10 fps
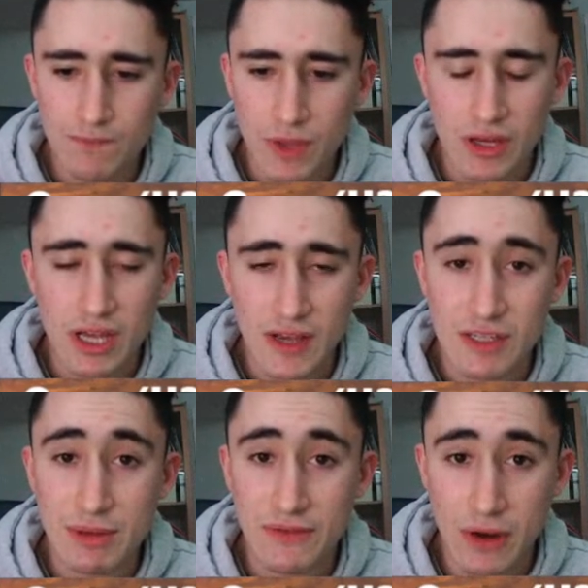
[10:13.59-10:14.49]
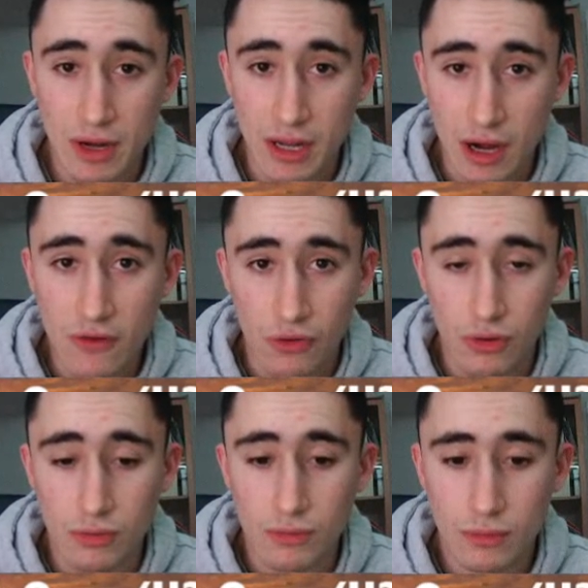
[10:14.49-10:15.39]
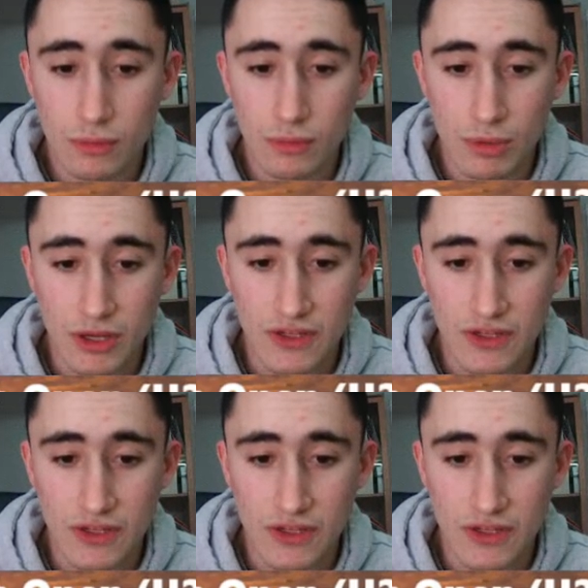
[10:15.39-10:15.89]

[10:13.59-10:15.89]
and he has to be very careful because,